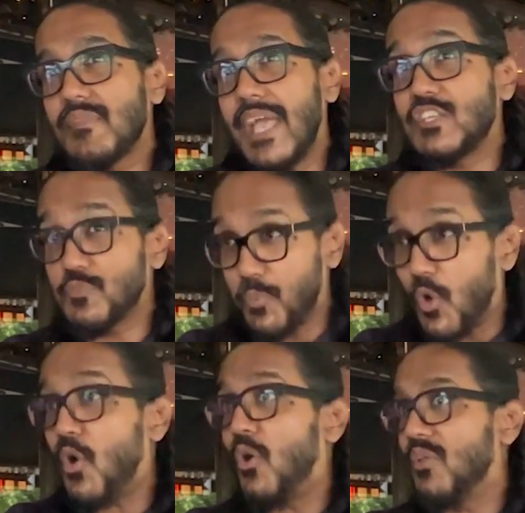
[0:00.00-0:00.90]

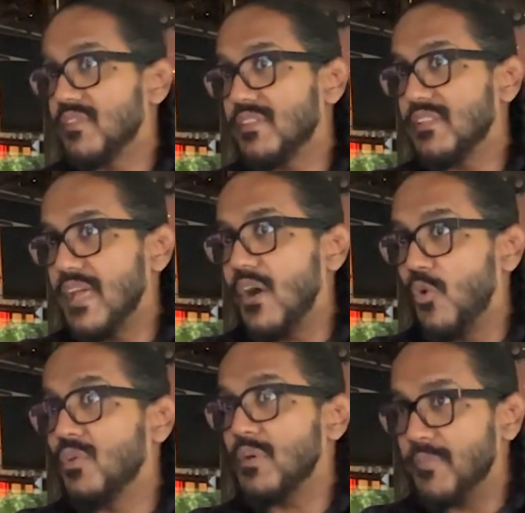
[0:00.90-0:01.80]
explore their
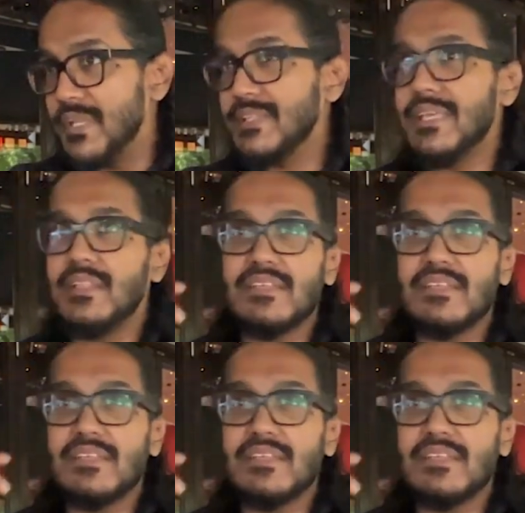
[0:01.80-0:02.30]
own community.